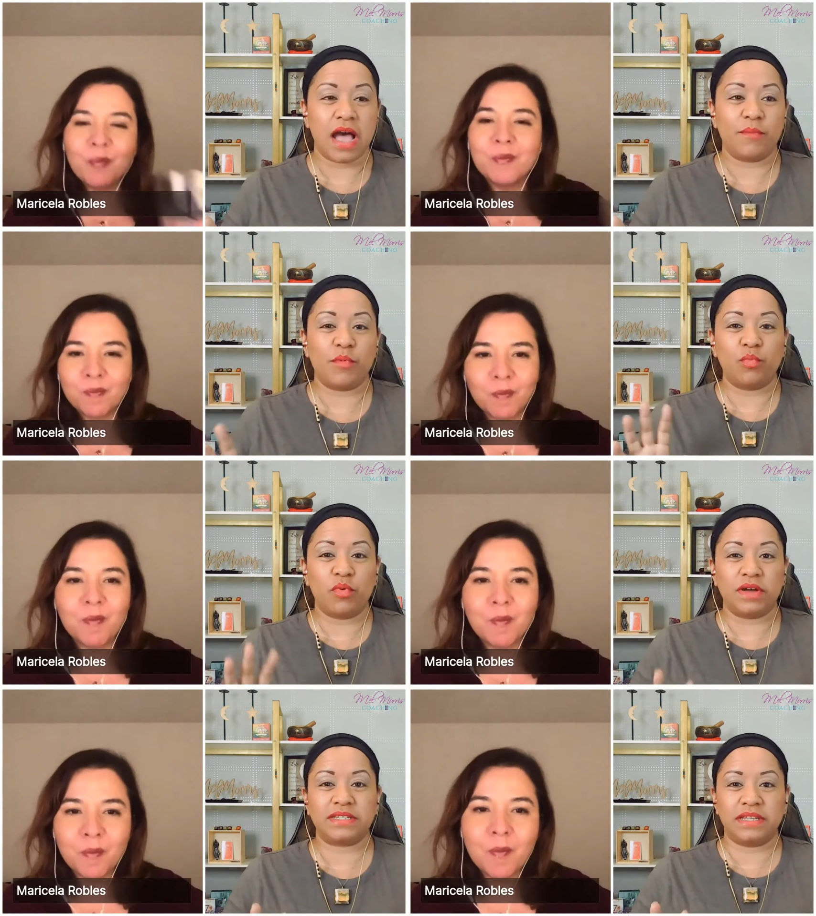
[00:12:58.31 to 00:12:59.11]
Speaker 1: um
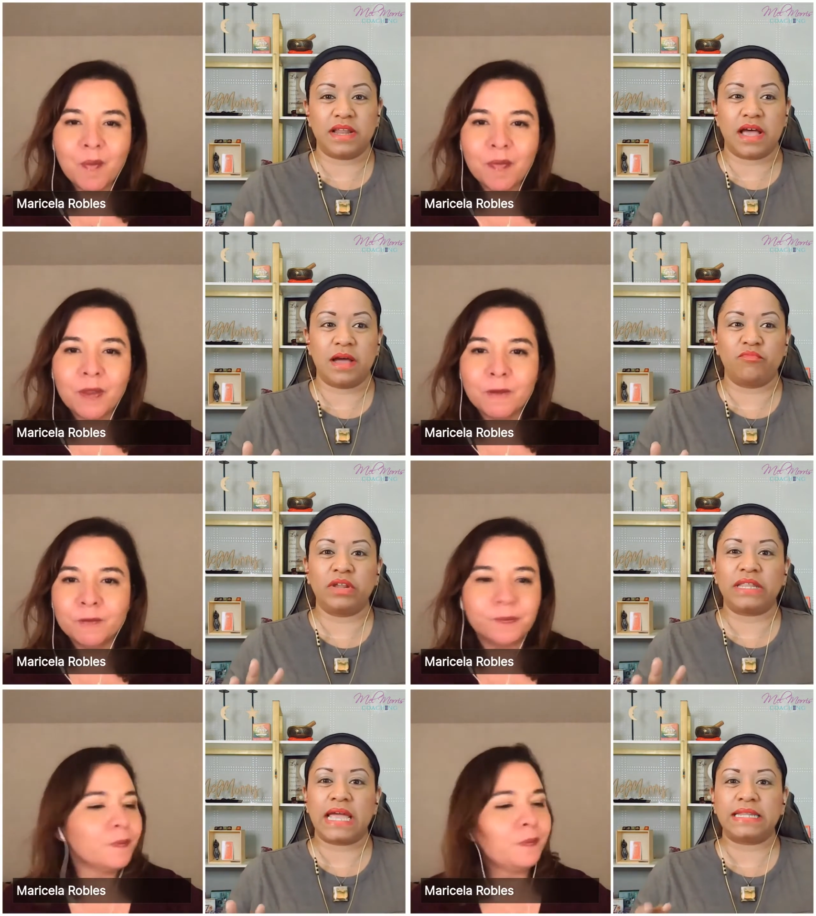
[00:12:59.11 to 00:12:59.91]
wasn't um
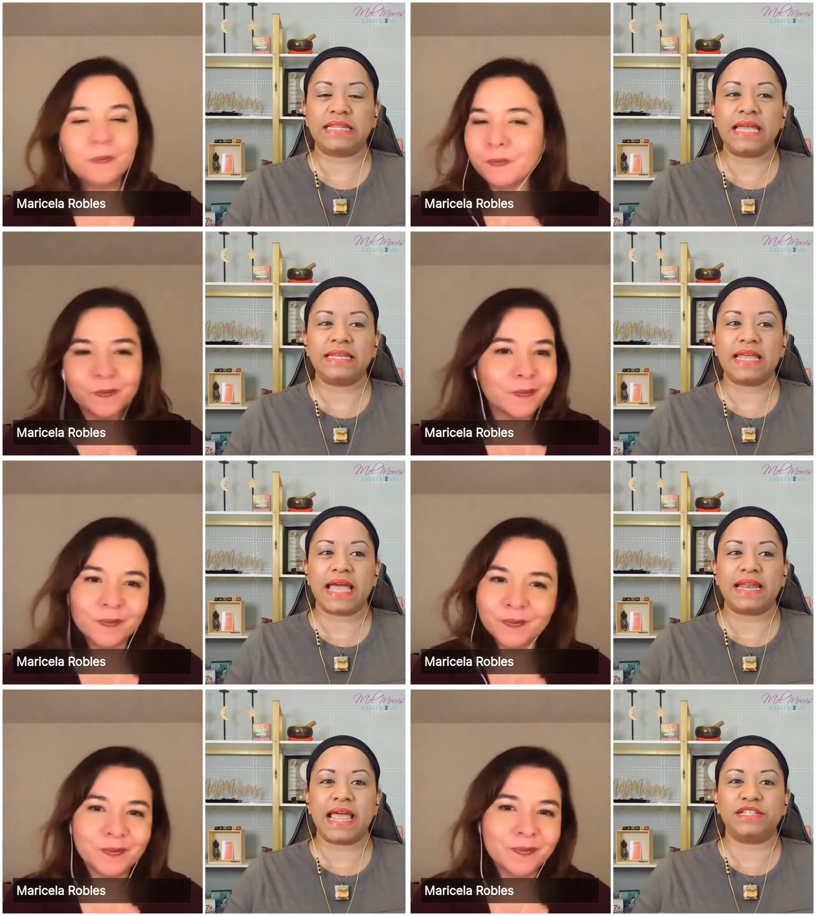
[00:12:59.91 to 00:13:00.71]
really online
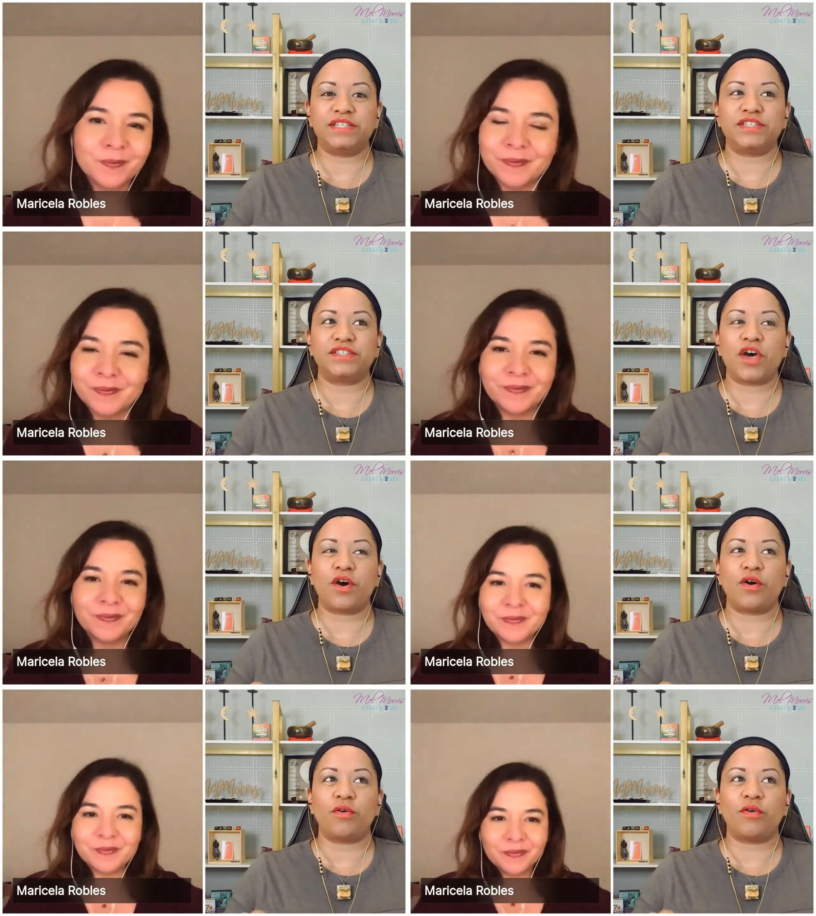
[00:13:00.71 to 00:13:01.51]
yet and
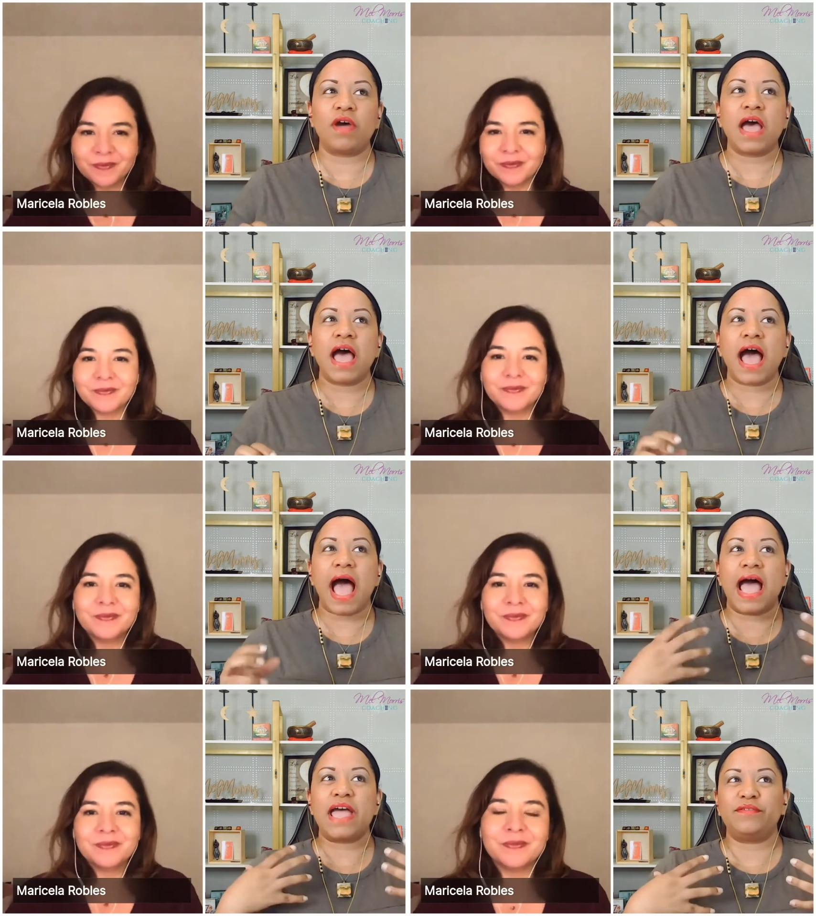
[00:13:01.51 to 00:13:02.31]
so
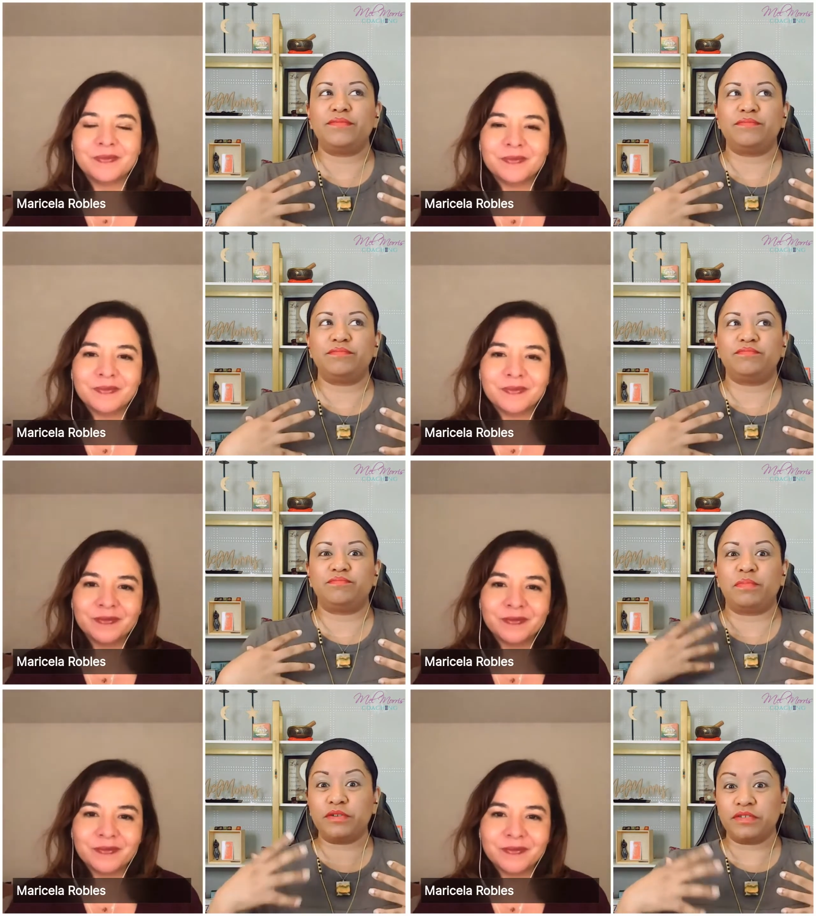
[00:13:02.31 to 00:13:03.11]
i
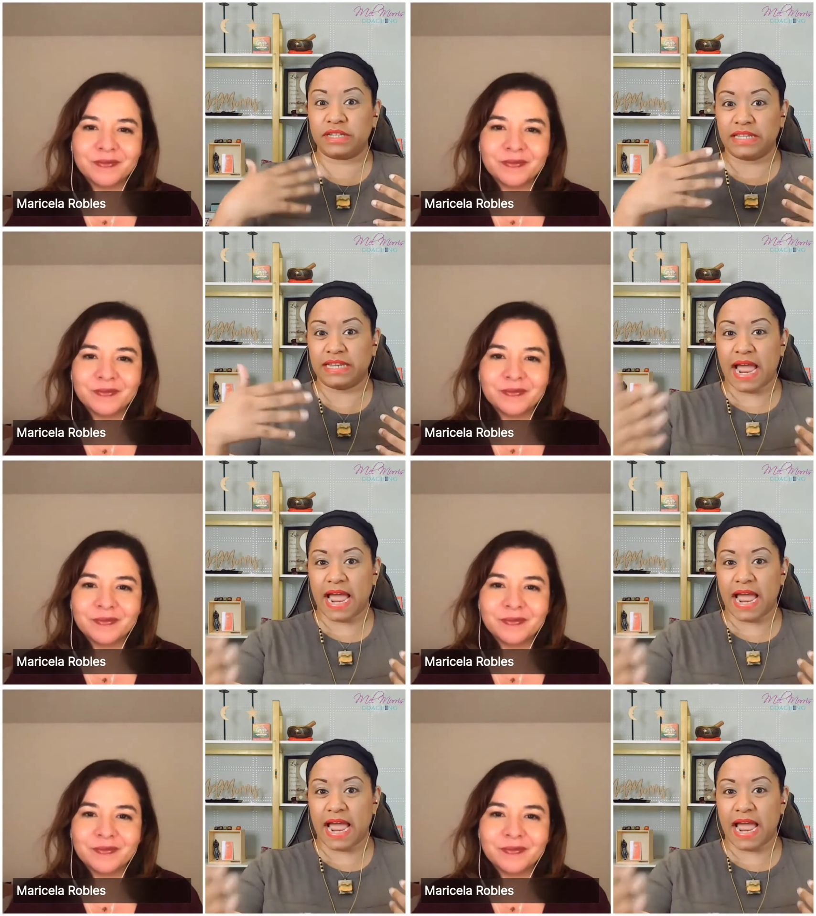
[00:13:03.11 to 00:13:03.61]
personally, I